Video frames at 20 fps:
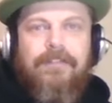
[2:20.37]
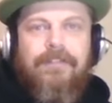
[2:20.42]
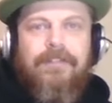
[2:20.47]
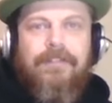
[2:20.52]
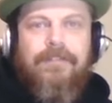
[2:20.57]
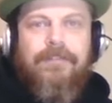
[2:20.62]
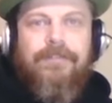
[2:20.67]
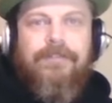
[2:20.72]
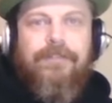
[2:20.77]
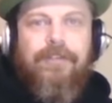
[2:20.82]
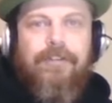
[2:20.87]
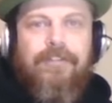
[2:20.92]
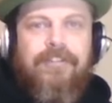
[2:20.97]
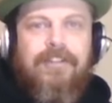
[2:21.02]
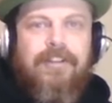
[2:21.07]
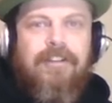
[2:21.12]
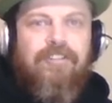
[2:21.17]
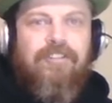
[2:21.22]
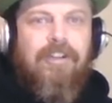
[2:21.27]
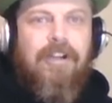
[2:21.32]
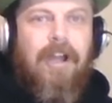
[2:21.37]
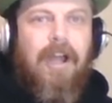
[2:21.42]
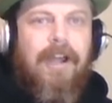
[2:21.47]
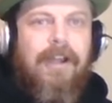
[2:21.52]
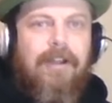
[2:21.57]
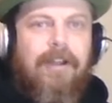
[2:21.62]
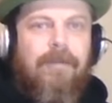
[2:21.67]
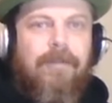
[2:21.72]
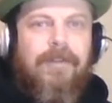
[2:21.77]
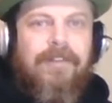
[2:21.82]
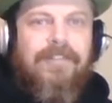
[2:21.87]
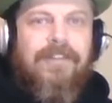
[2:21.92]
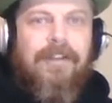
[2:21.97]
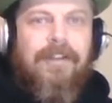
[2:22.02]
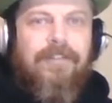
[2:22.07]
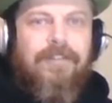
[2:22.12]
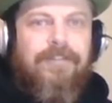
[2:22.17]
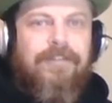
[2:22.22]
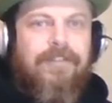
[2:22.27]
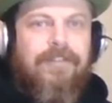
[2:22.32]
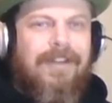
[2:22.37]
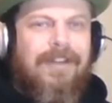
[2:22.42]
first edition, I got myself